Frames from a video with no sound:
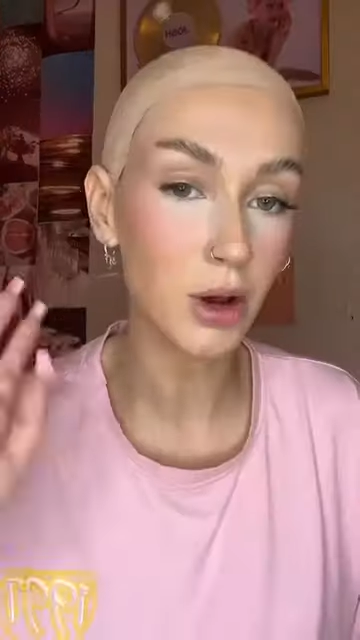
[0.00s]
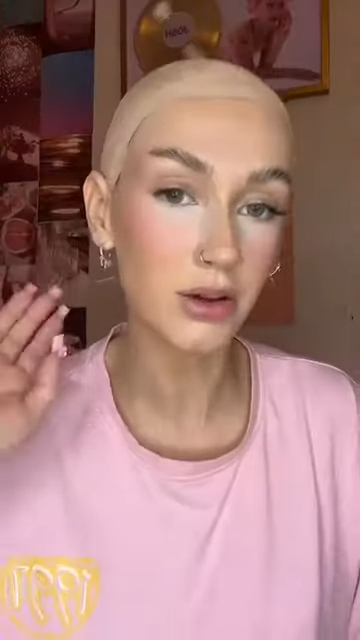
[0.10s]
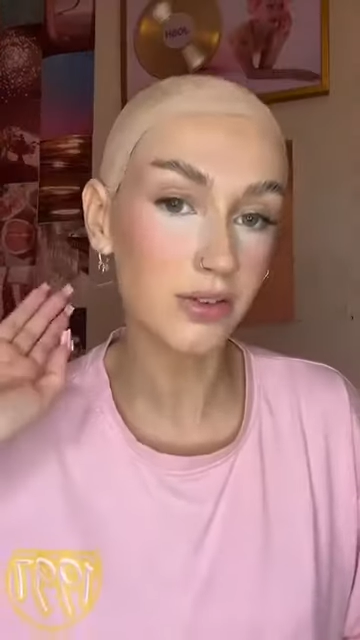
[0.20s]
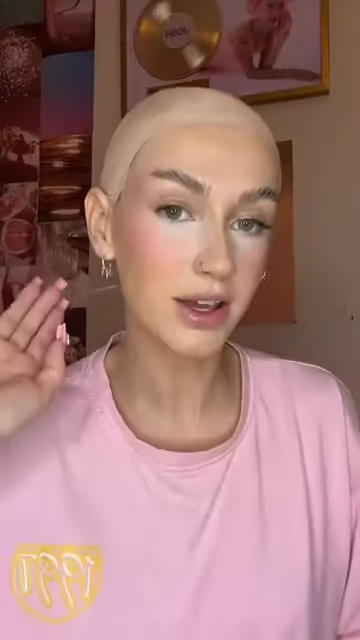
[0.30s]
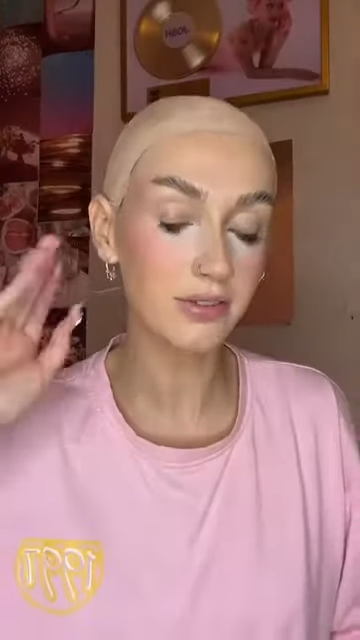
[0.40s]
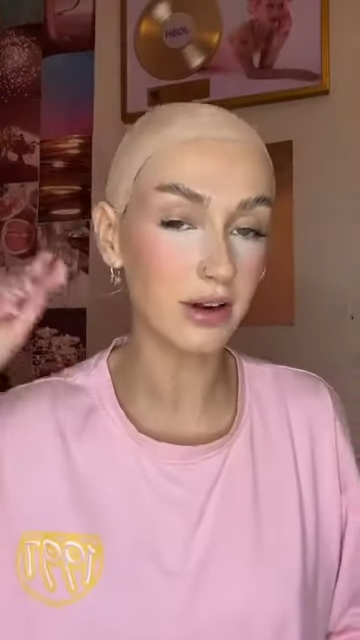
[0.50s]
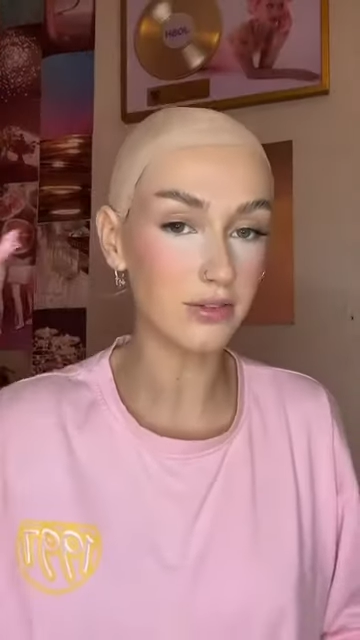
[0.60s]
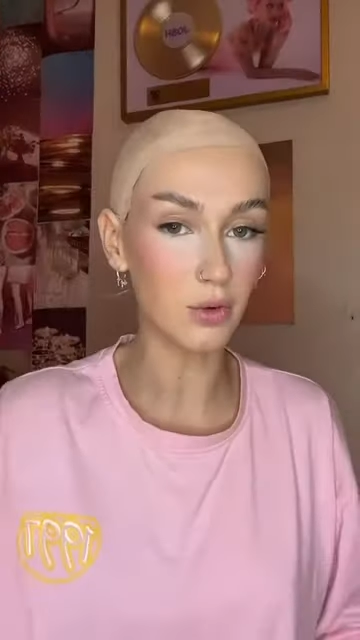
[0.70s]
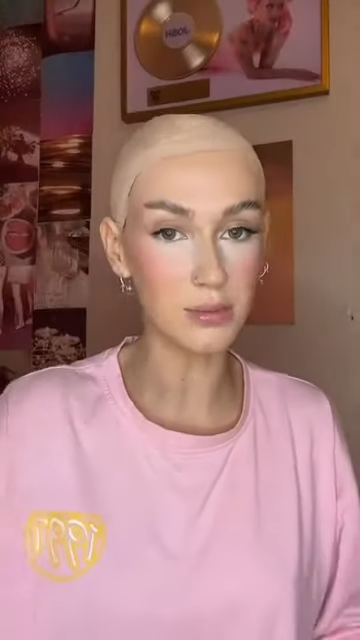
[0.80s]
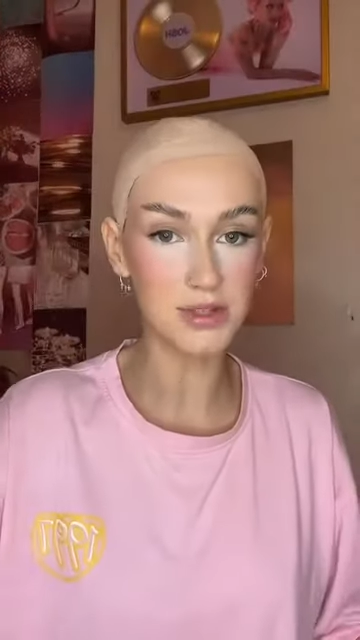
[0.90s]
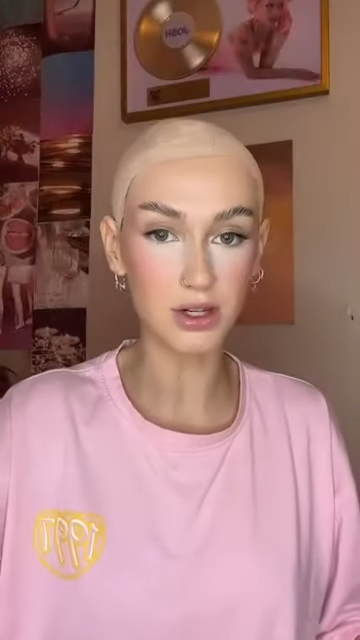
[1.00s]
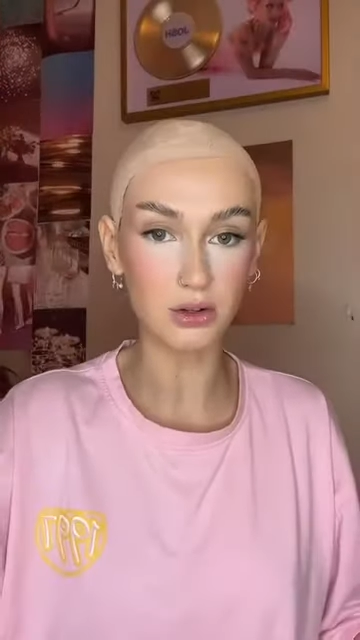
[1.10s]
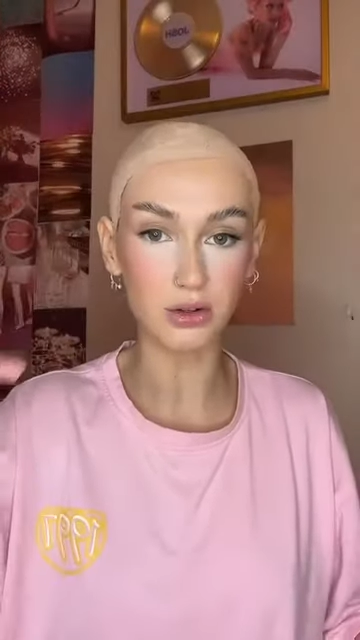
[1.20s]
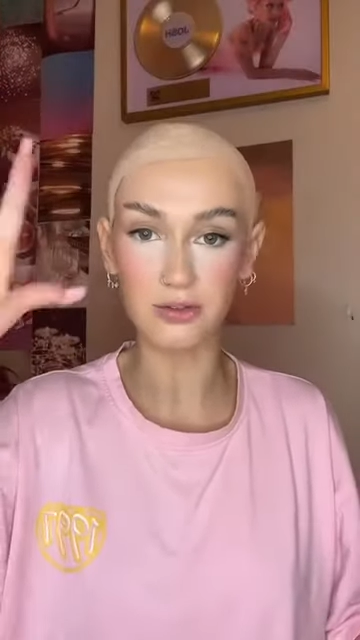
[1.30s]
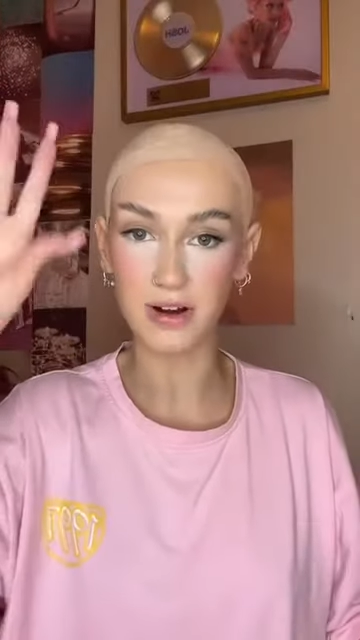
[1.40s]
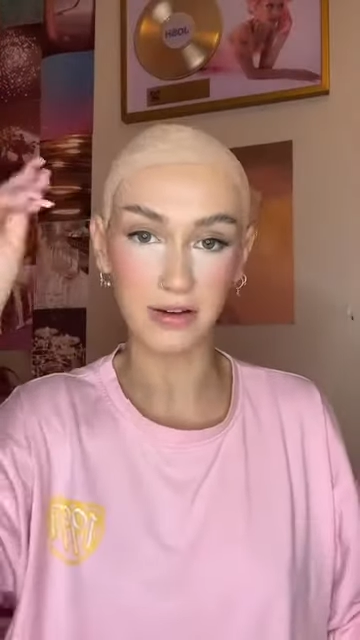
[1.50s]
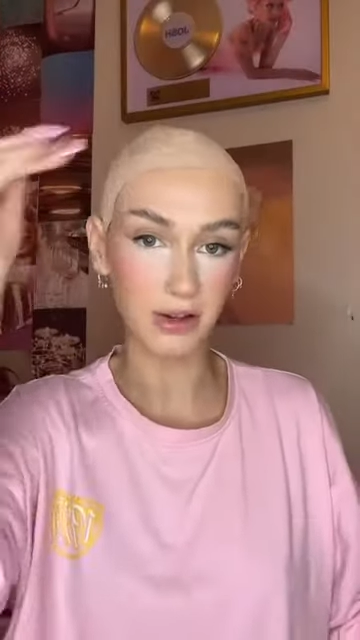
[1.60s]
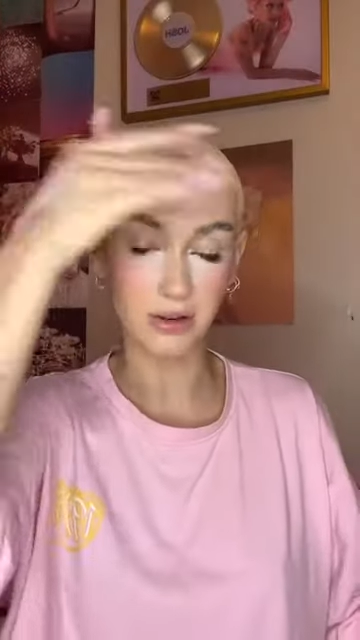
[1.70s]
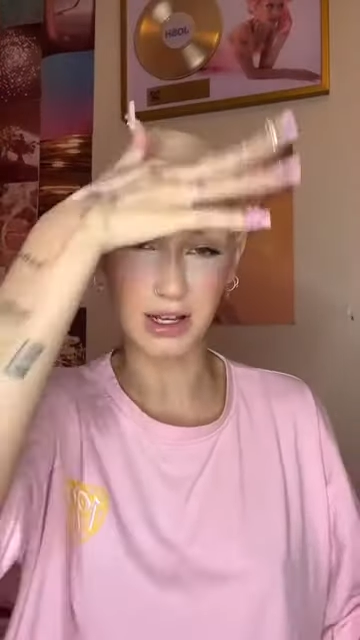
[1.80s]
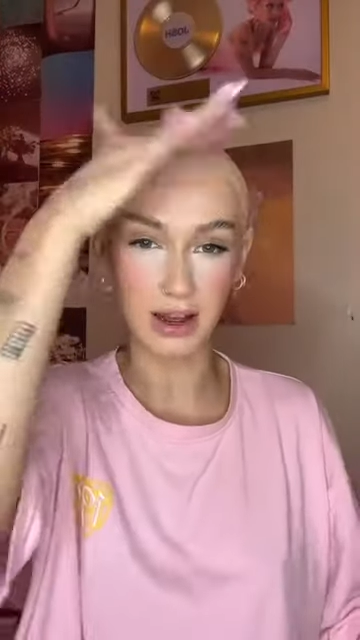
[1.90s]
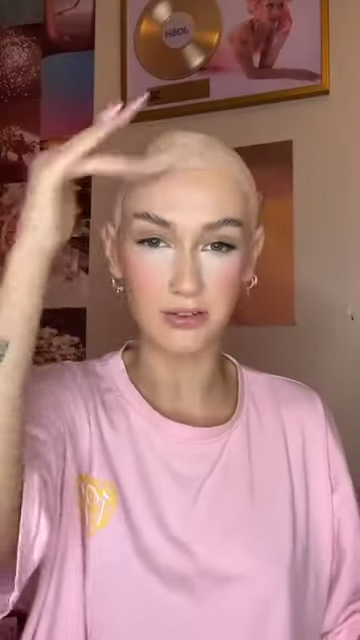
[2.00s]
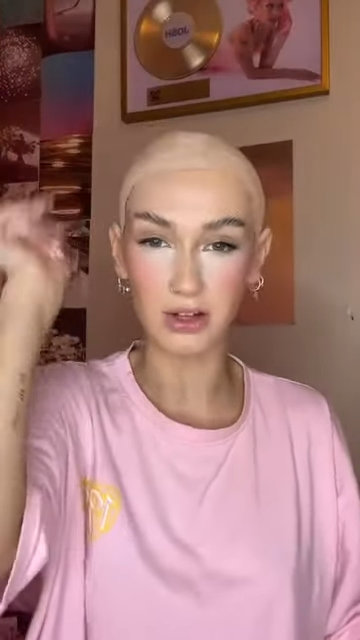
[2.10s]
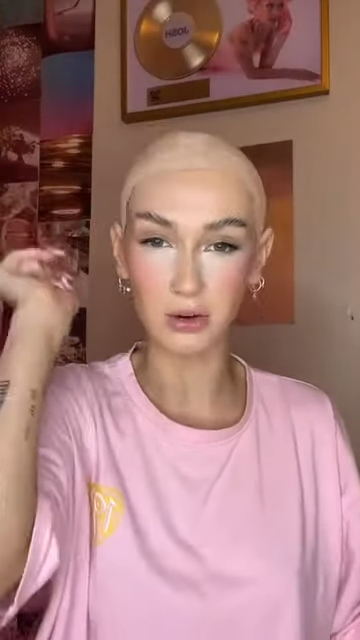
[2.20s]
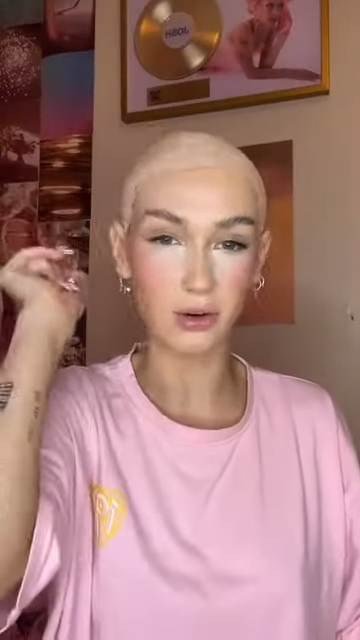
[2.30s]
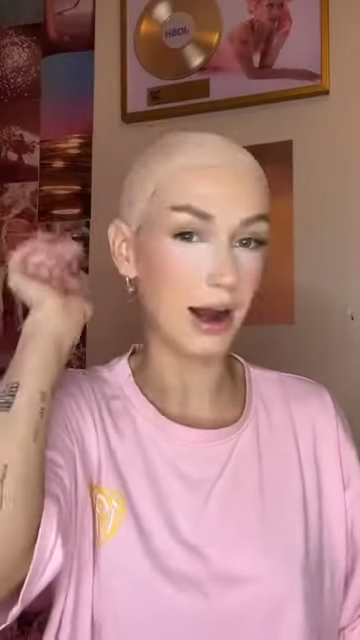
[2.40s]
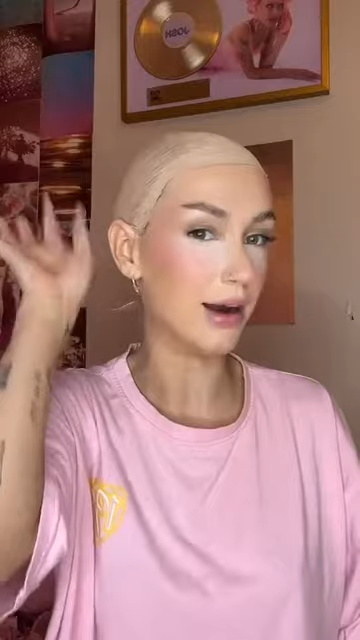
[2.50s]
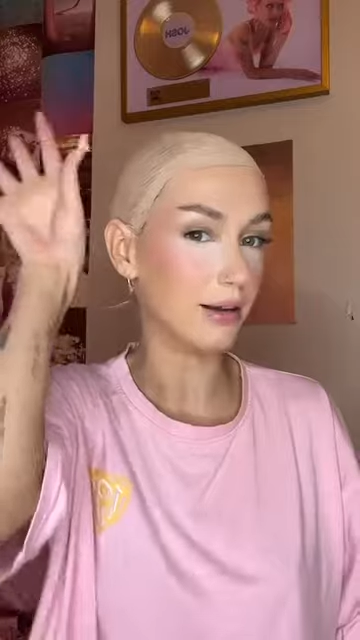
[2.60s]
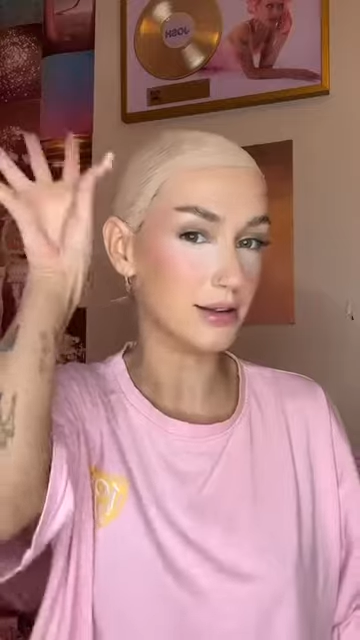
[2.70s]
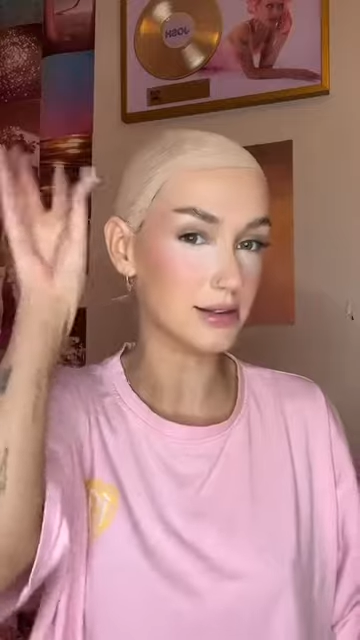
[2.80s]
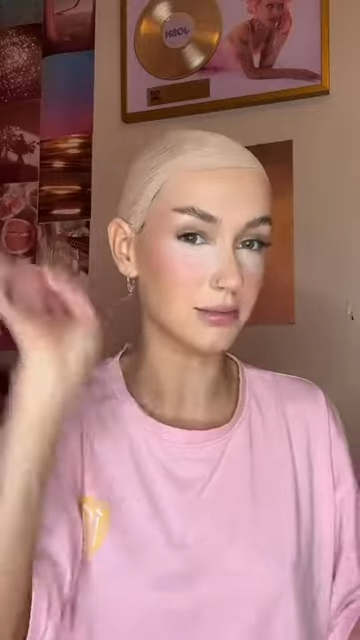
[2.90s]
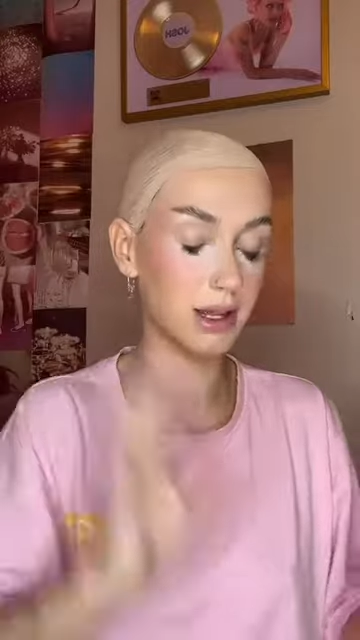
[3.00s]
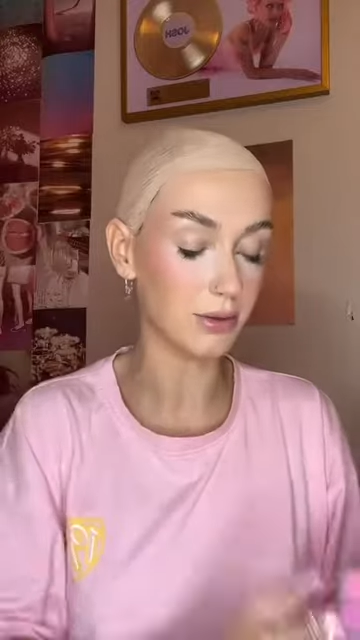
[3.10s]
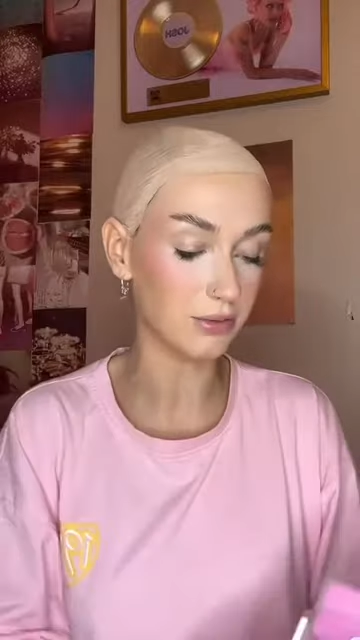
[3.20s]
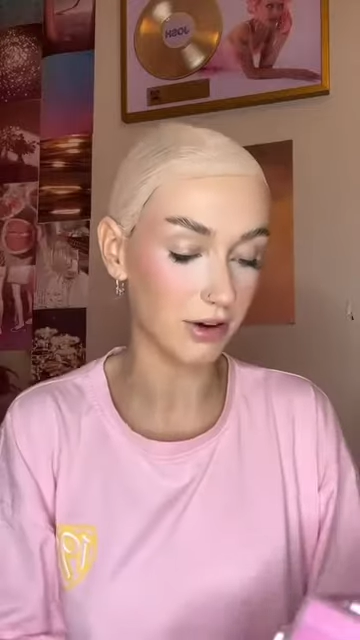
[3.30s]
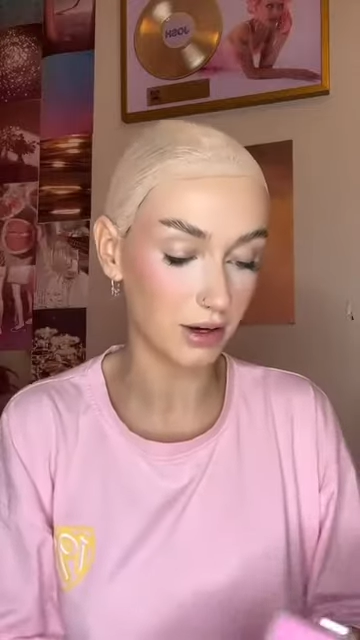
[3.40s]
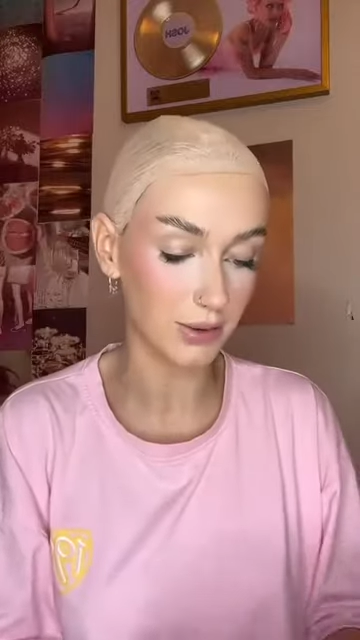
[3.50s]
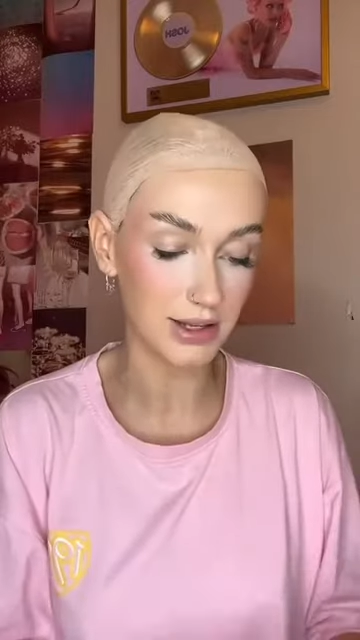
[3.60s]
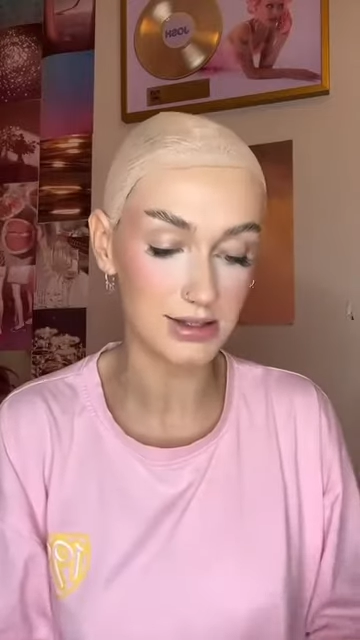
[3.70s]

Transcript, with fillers: for like a very whimsical fairy look, like I have a little crown and some like fairy wings.